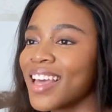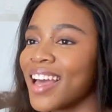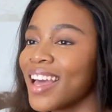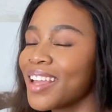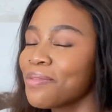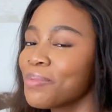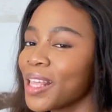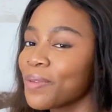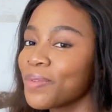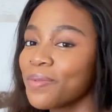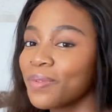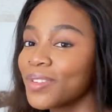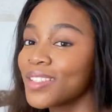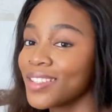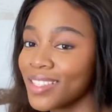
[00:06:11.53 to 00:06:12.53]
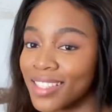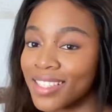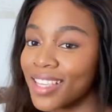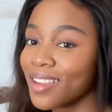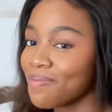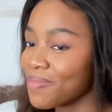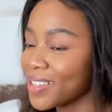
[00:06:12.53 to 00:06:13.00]
And black people do
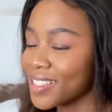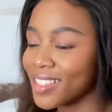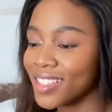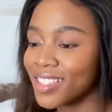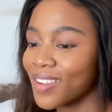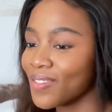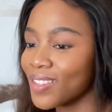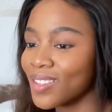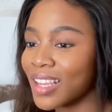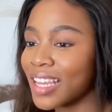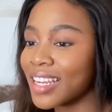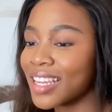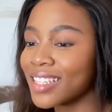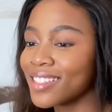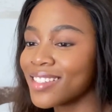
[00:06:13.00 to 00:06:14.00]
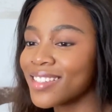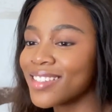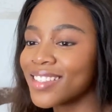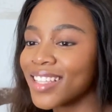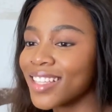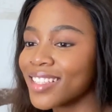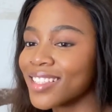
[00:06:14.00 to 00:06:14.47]
say a bunch of stuff as well. And I do
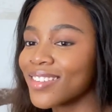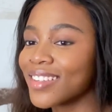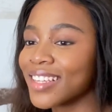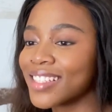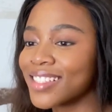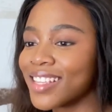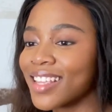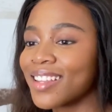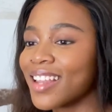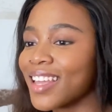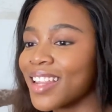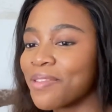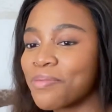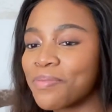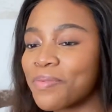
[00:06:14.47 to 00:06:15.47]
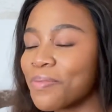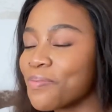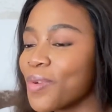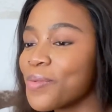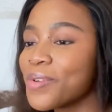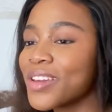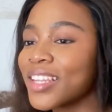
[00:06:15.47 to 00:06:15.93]
think to an extent, and I'm
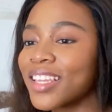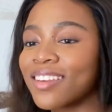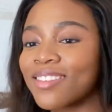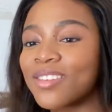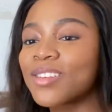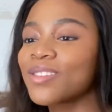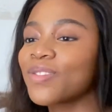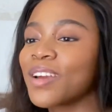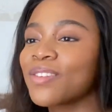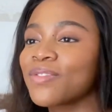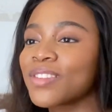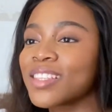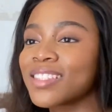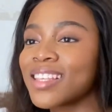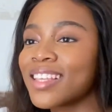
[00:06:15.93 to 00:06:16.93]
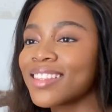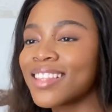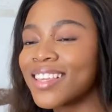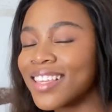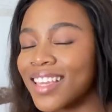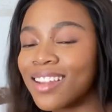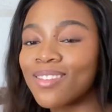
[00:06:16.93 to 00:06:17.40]
probably going to get crucified for this, that
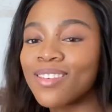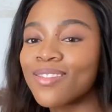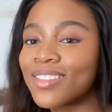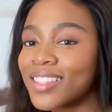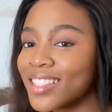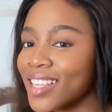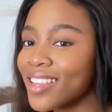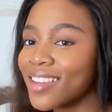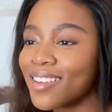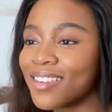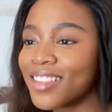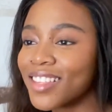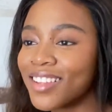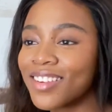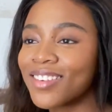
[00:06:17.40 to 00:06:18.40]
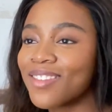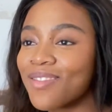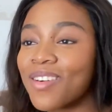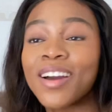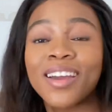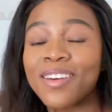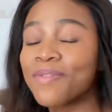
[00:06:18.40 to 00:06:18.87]
they get away with saying,
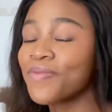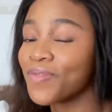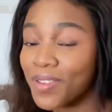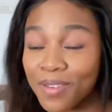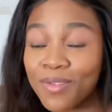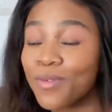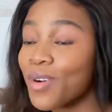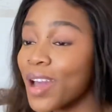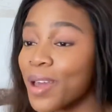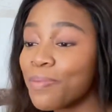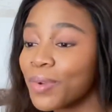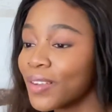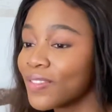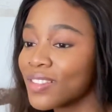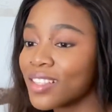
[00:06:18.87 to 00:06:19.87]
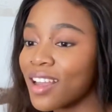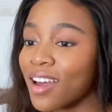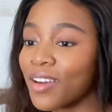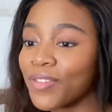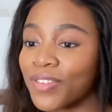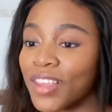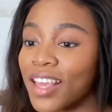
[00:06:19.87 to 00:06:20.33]
quite a bit of
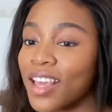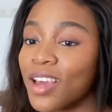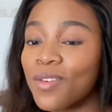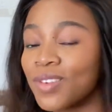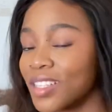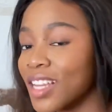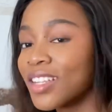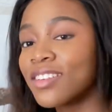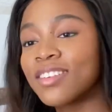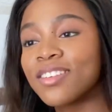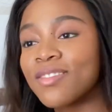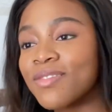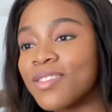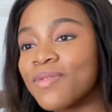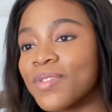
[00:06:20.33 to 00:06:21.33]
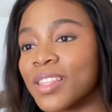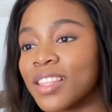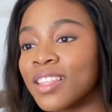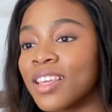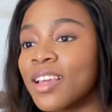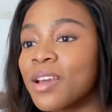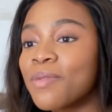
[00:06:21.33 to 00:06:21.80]
stuff, which I don't agree with.
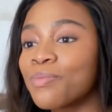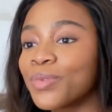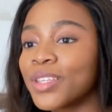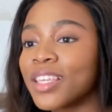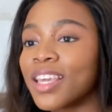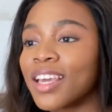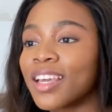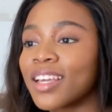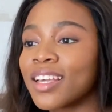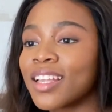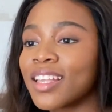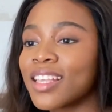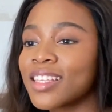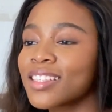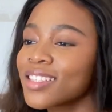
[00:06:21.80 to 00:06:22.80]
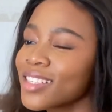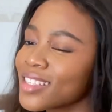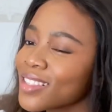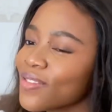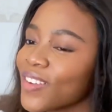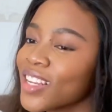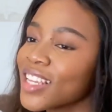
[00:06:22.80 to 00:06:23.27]
But yeah, it's
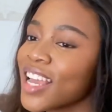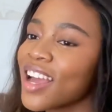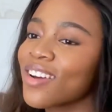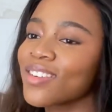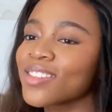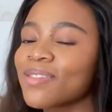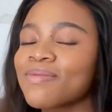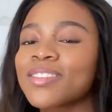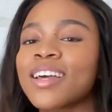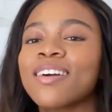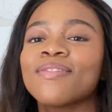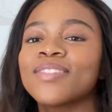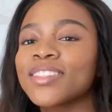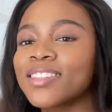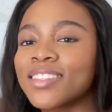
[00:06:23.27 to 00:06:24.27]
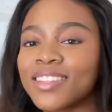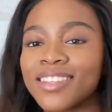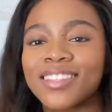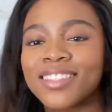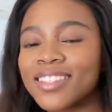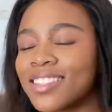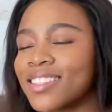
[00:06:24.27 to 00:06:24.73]
just funny how sometimes
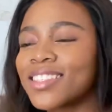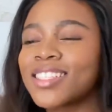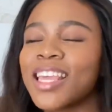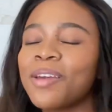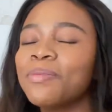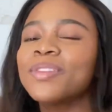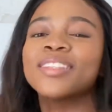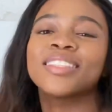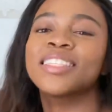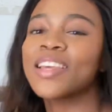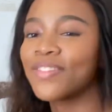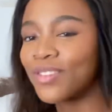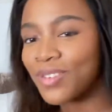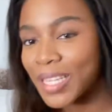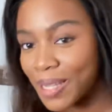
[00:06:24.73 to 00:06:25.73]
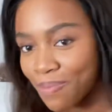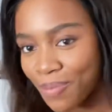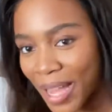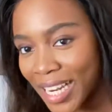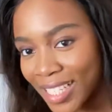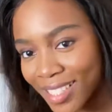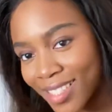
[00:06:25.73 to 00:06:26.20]
the table is never really
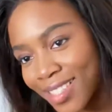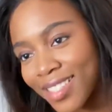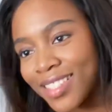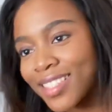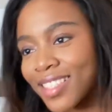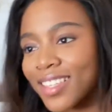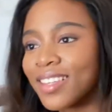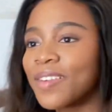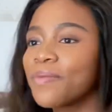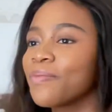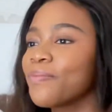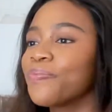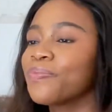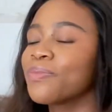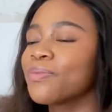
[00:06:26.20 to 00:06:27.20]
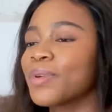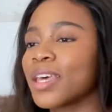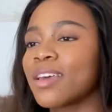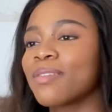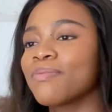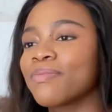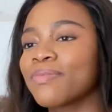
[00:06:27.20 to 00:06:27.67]
balanced, is it? But
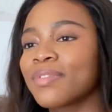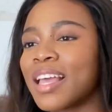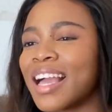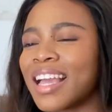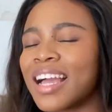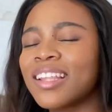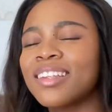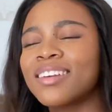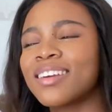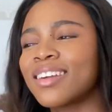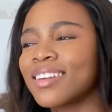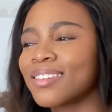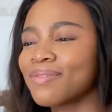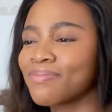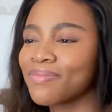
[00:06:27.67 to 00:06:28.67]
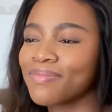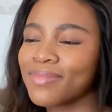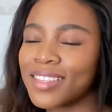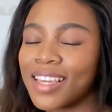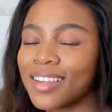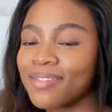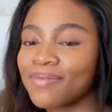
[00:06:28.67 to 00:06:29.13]
I kind of,
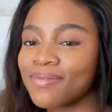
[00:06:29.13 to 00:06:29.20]
yeah.